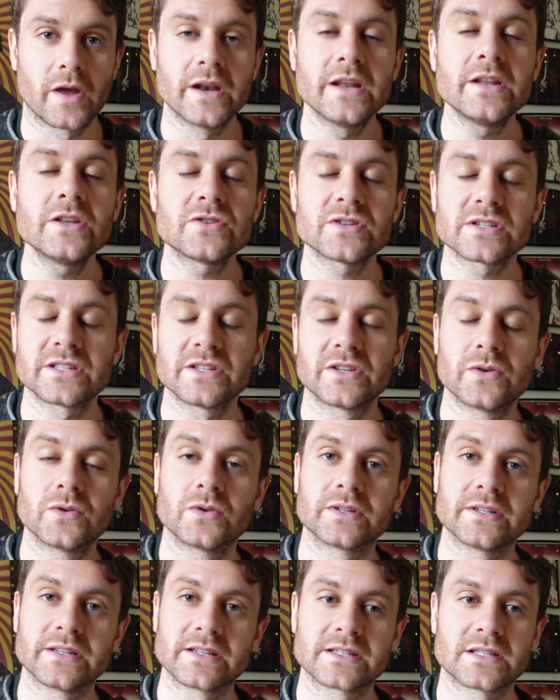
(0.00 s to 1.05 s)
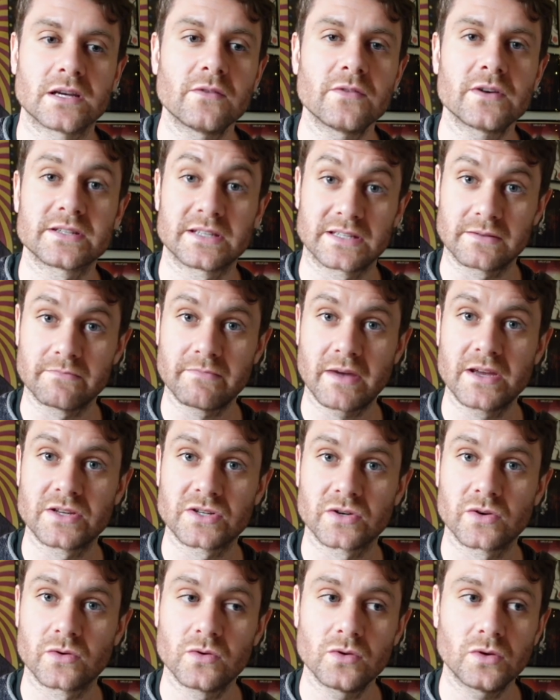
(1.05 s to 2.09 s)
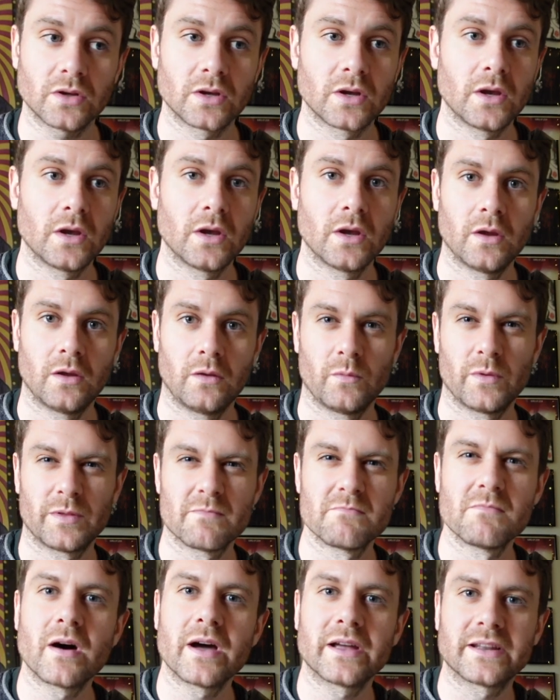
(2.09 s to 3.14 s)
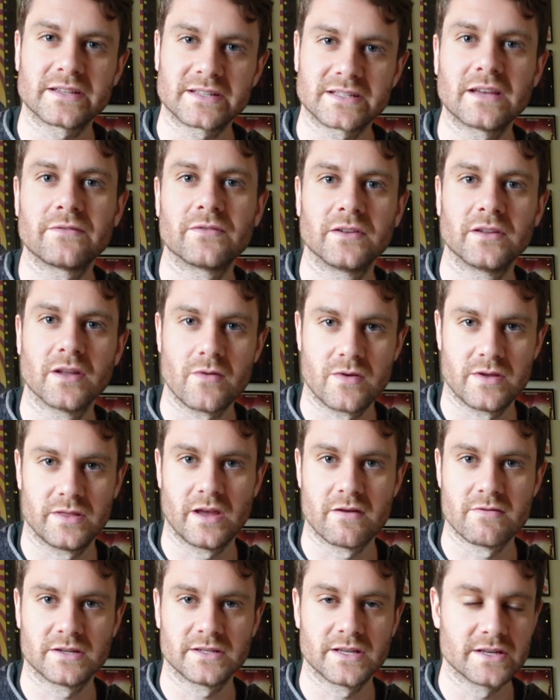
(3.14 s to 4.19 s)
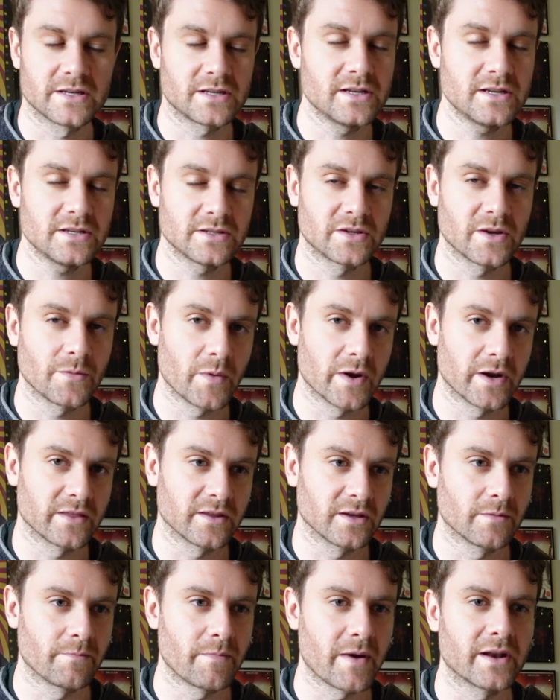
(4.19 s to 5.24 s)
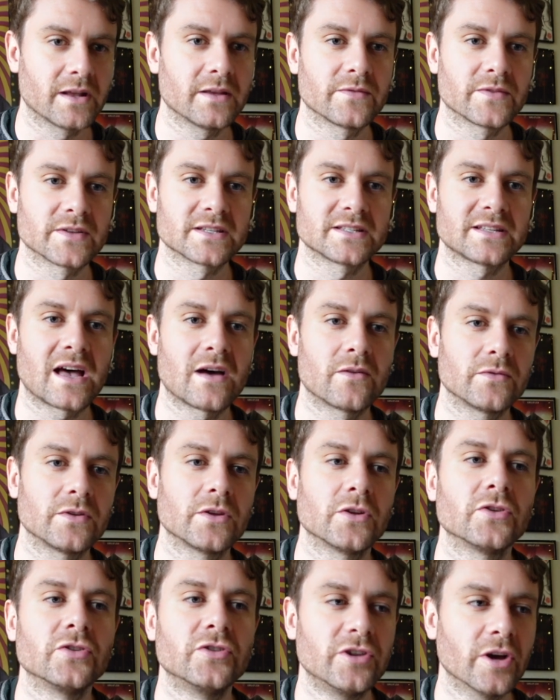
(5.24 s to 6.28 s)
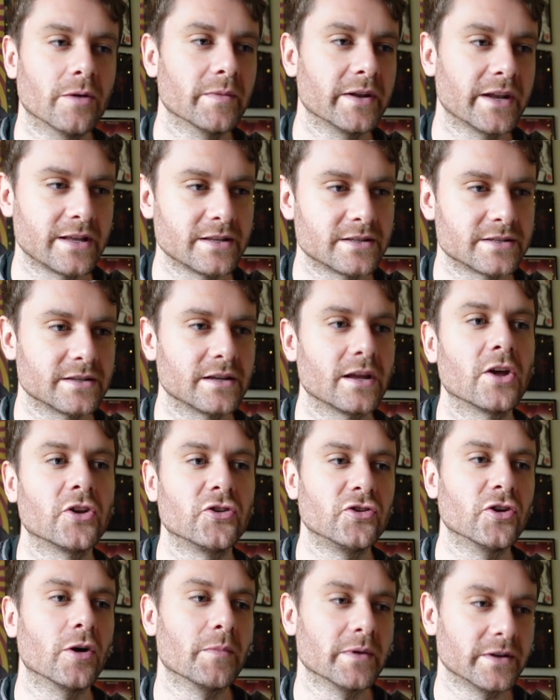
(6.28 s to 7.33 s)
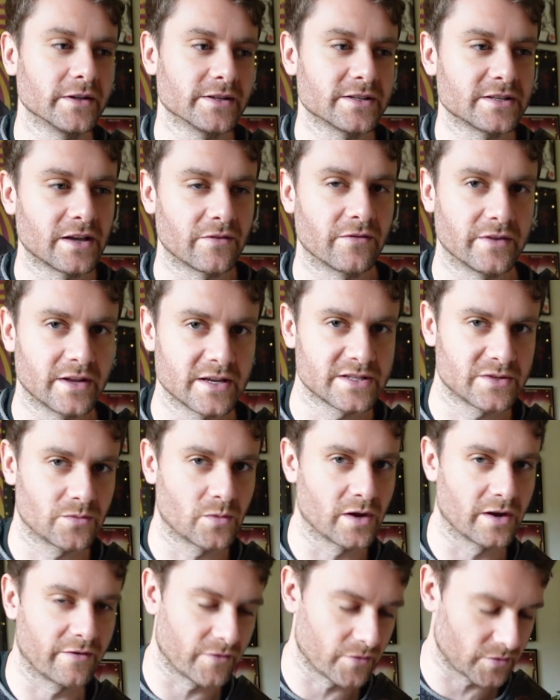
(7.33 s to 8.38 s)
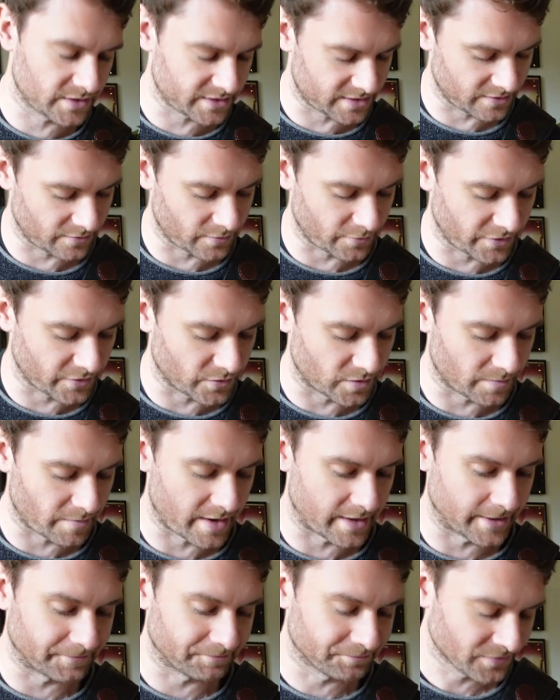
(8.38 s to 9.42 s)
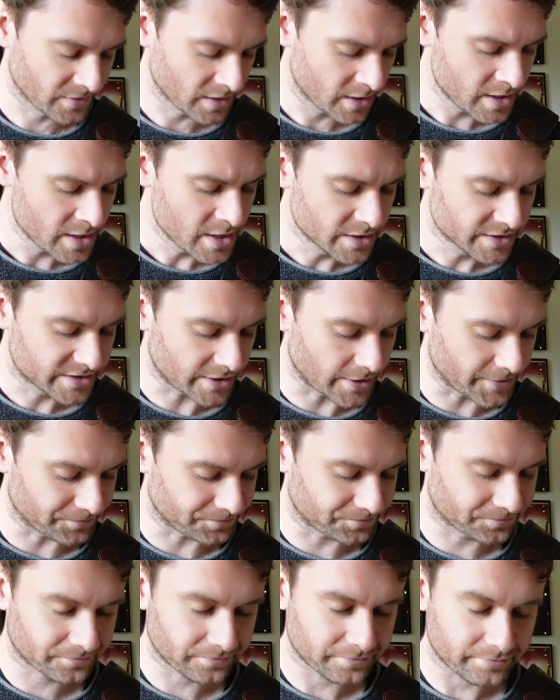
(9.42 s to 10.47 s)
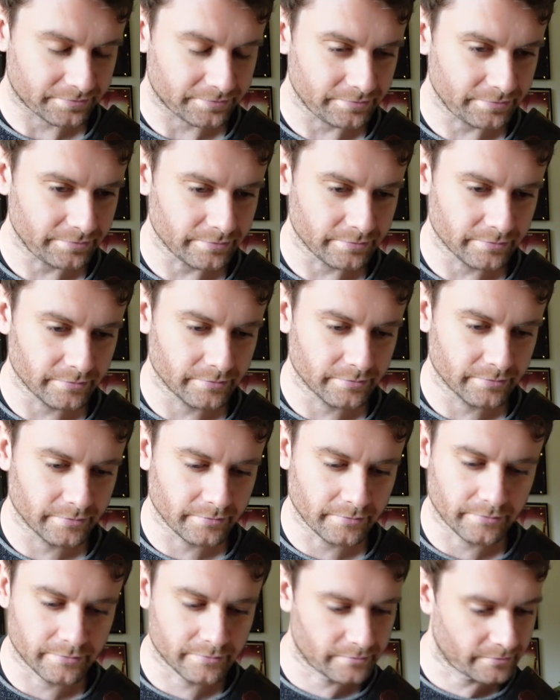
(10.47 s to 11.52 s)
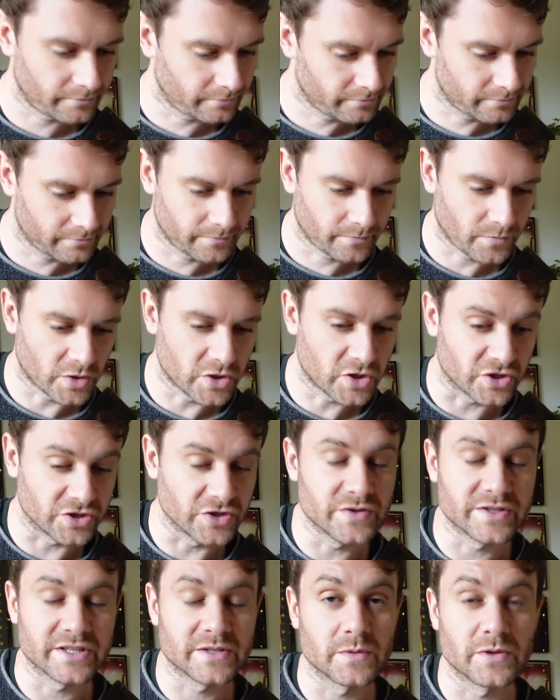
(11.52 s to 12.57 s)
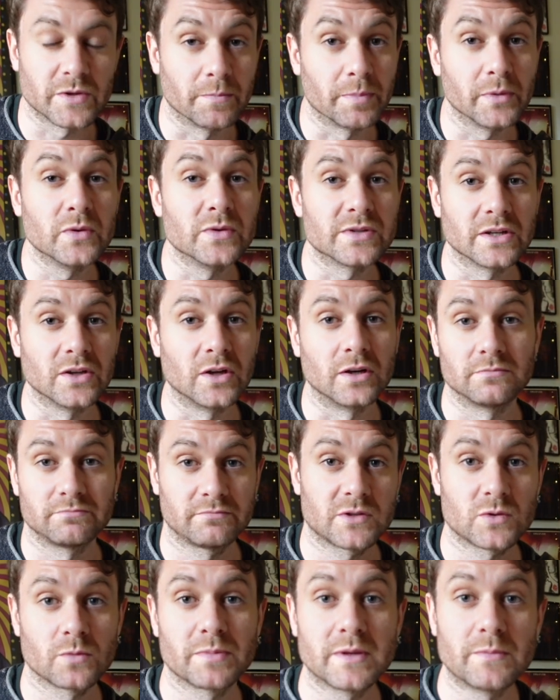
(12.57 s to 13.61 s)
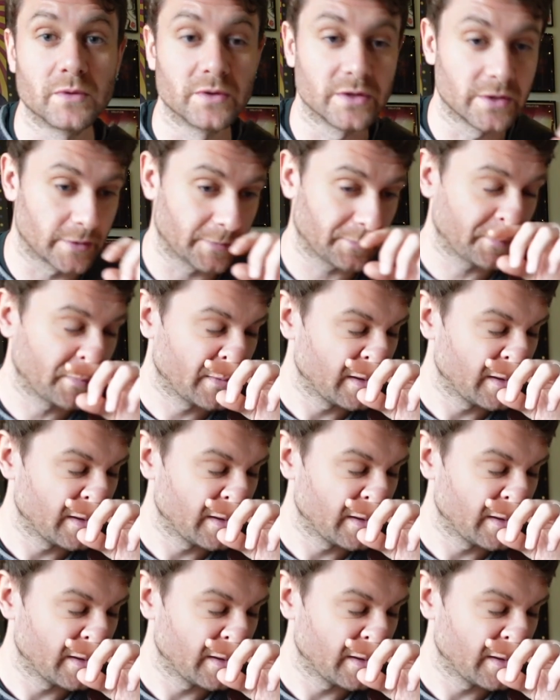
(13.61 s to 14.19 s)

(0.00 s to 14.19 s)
an interesting chord in itself because it's a major chord with a minor 7 note in there essentially is a good way to think about it. The sound dominates it, a dominant 7, that's the way I've always thought about it. So you can use this with your blues a lot, that's what people do,